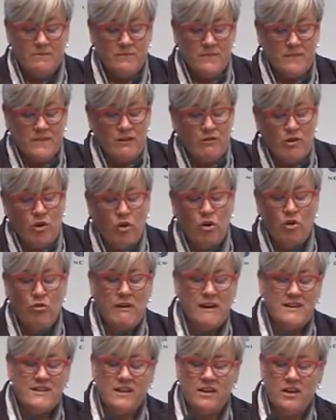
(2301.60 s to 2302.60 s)
There are
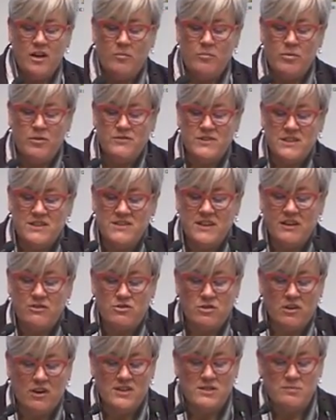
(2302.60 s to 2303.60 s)
already a number of
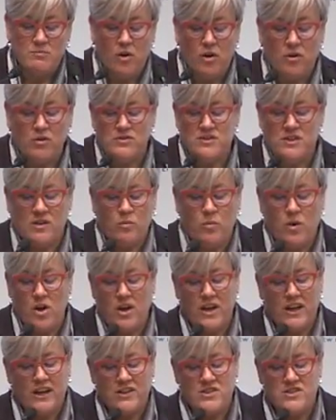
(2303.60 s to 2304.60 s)
decentralized models that are
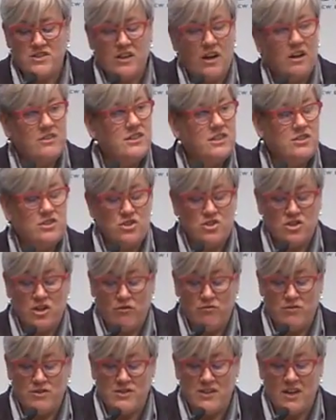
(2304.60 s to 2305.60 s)
working and starting to show
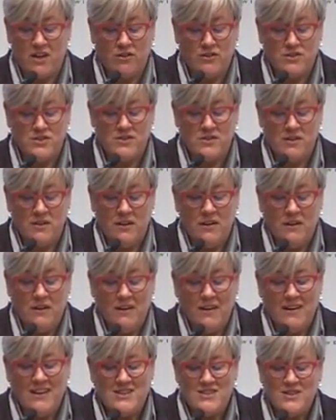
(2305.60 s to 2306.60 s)
results,
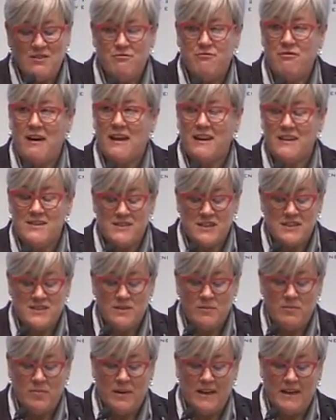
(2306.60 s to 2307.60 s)
and it's a fallacy to
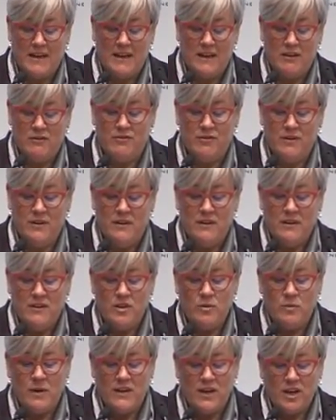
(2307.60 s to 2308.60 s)
believe
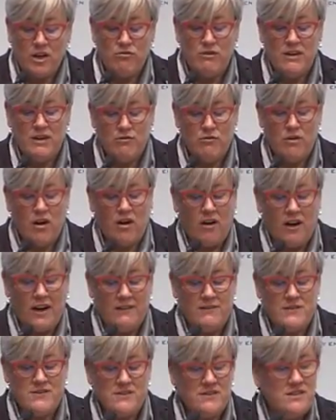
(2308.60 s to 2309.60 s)
that when a grid
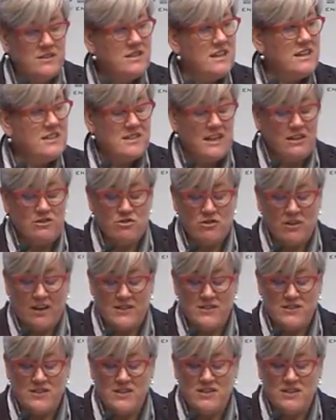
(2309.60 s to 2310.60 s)
arrives, the
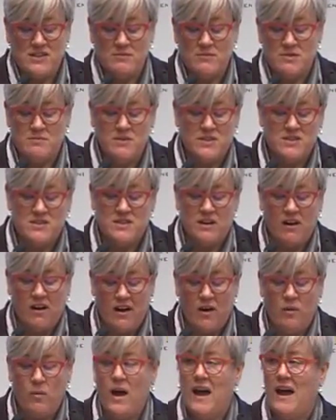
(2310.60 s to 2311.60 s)
decentralized systems must die
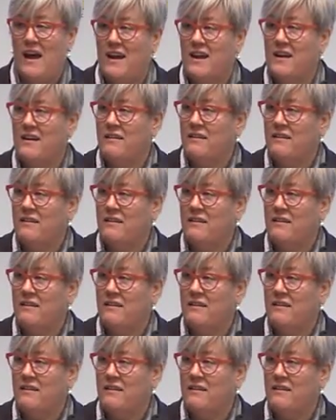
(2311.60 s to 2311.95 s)
away.